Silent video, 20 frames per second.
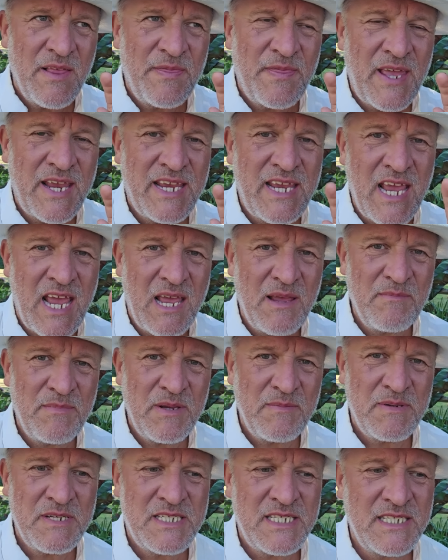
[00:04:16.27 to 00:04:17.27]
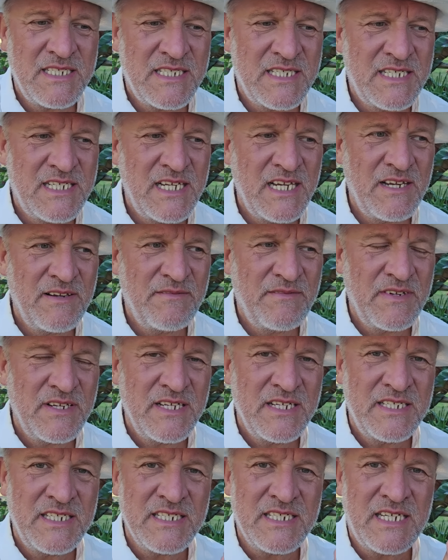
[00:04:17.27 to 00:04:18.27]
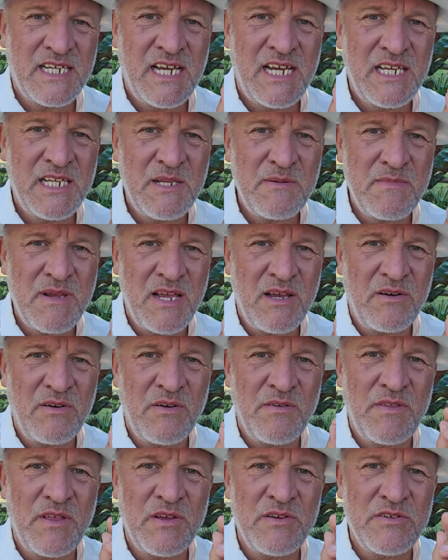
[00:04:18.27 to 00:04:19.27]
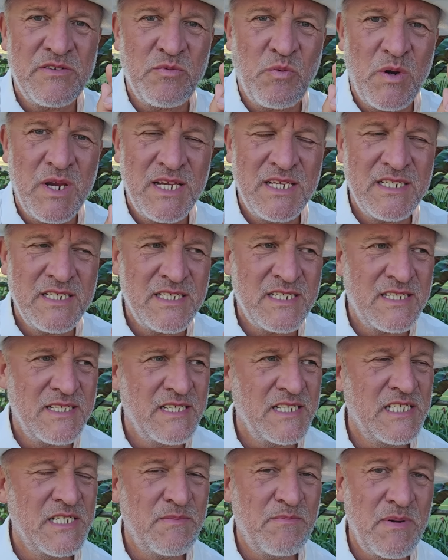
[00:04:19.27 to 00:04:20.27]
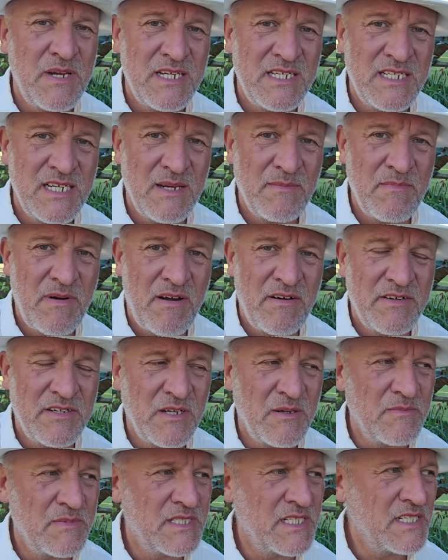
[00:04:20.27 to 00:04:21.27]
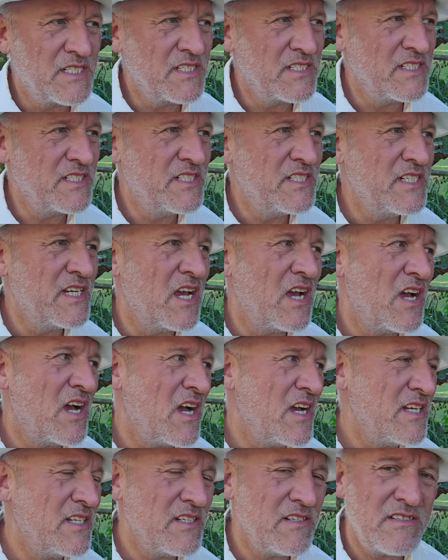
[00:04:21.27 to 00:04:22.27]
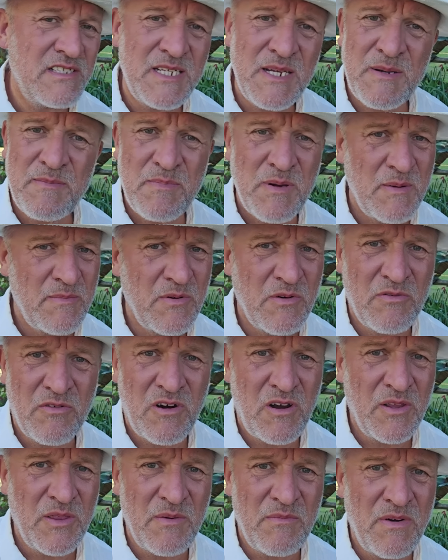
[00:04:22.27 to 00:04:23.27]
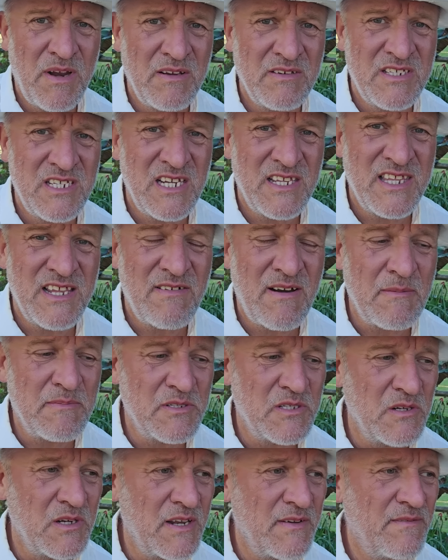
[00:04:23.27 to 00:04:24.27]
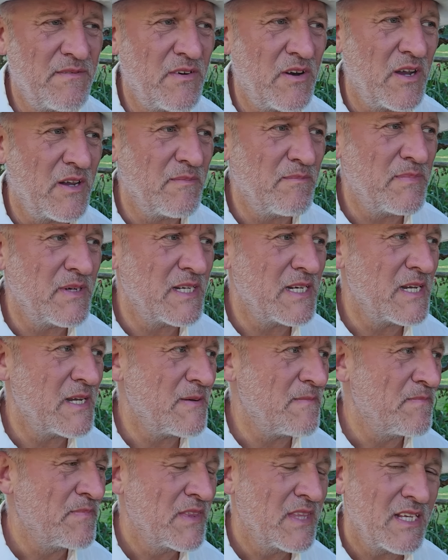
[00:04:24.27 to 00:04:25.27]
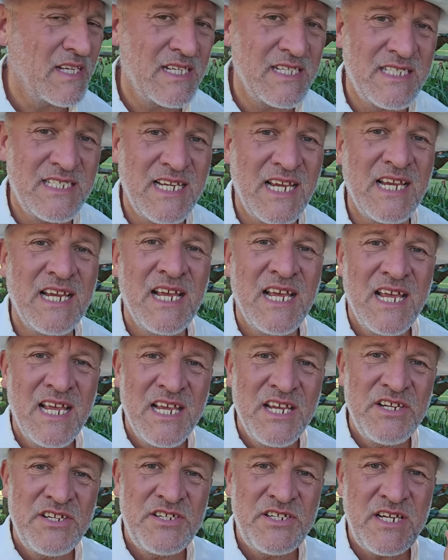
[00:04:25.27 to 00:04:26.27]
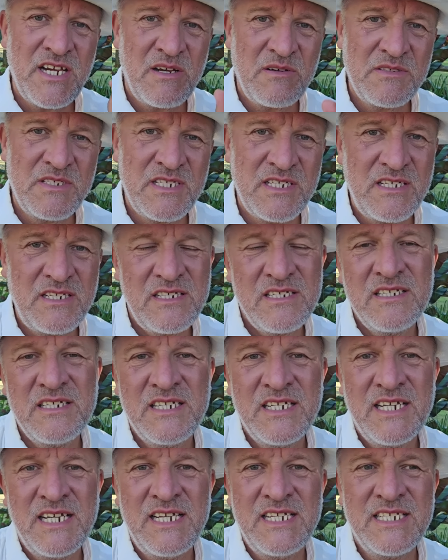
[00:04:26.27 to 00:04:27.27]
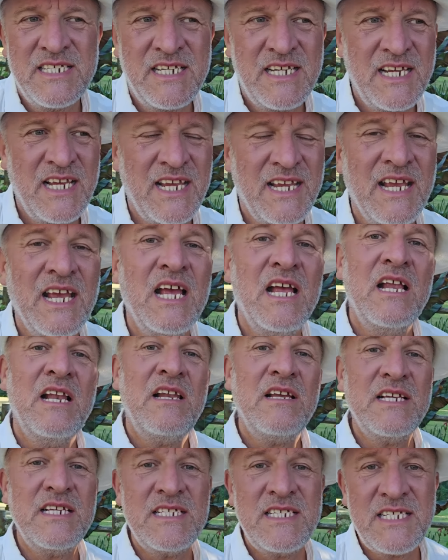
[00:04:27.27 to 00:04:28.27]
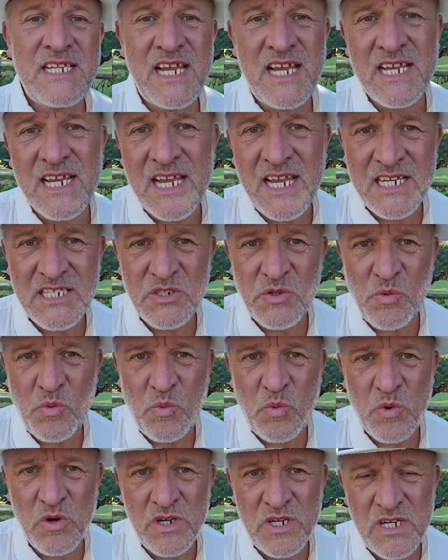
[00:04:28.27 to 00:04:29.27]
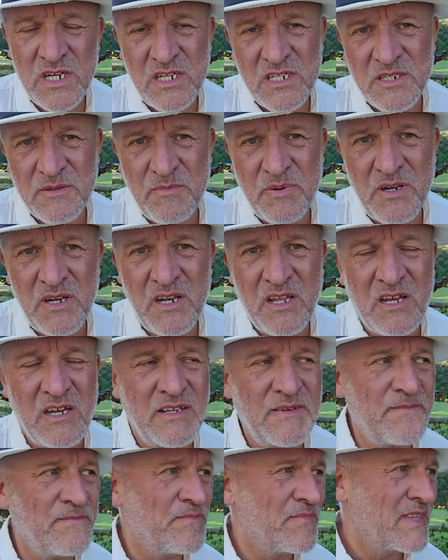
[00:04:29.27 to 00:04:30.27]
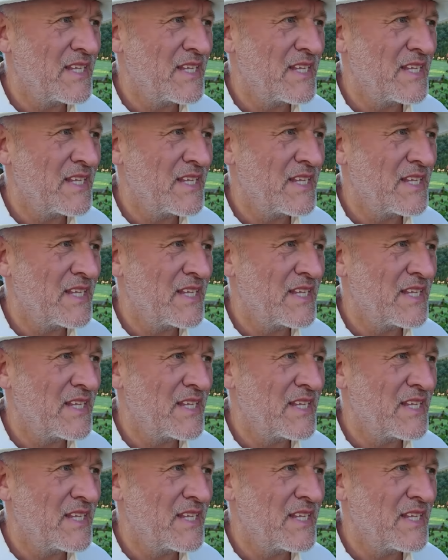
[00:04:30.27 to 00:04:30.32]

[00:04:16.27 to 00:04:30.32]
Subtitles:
They can be a bit sensitive. Just keep them out of those winds, especially in maritime positions. I do see people growing them around here and they're absolutely fine, but like I say, shelter is key. Like I say, it's a woodland plant.